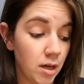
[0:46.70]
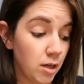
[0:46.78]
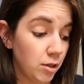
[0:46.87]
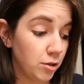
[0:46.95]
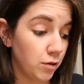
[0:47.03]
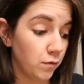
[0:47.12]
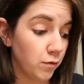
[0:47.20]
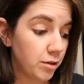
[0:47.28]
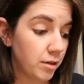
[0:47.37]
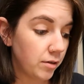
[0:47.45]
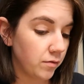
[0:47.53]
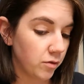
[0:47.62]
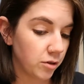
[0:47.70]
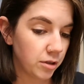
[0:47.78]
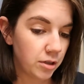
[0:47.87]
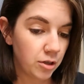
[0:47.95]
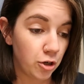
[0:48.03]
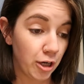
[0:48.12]
so first things
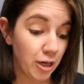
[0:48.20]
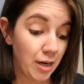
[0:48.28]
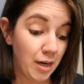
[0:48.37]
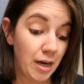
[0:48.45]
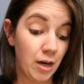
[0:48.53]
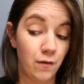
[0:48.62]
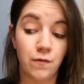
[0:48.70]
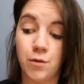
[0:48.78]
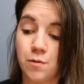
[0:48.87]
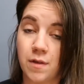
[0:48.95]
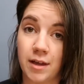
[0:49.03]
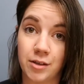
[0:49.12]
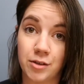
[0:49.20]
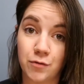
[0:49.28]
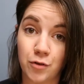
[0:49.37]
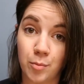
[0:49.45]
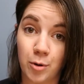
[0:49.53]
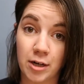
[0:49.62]
first, you're gonna need a few things
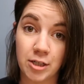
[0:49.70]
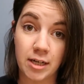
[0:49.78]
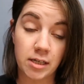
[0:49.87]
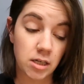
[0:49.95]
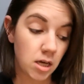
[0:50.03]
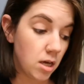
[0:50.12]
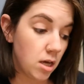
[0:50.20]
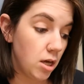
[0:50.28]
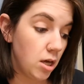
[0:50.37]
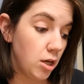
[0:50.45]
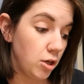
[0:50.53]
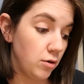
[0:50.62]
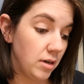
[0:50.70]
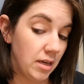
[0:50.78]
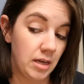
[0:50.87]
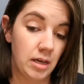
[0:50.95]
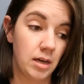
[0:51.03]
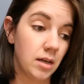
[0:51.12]
for the project. You
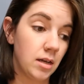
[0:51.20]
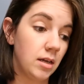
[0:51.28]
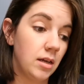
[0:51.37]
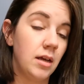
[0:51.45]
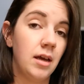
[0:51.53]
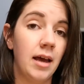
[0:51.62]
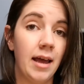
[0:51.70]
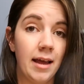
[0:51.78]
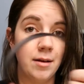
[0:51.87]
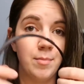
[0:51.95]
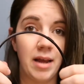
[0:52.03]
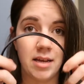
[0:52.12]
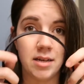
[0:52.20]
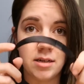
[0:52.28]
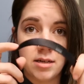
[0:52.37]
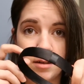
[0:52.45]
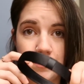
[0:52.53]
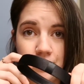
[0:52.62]
need a
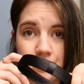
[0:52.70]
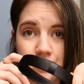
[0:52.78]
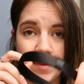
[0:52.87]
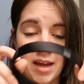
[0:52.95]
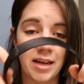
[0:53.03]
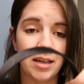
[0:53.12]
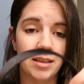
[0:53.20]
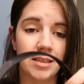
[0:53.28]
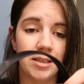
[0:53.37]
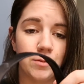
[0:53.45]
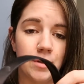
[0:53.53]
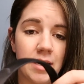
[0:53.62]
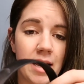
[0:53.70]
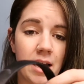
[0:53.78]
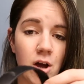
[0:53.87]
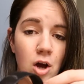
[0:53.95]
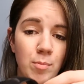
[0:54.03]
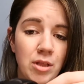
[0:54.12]
headband. I got this one at
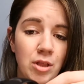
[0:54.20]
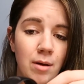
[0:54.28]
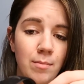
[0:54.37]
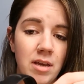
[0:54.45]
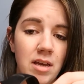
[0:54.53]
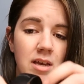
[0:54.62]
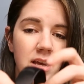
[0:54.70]
Hobby Lobby.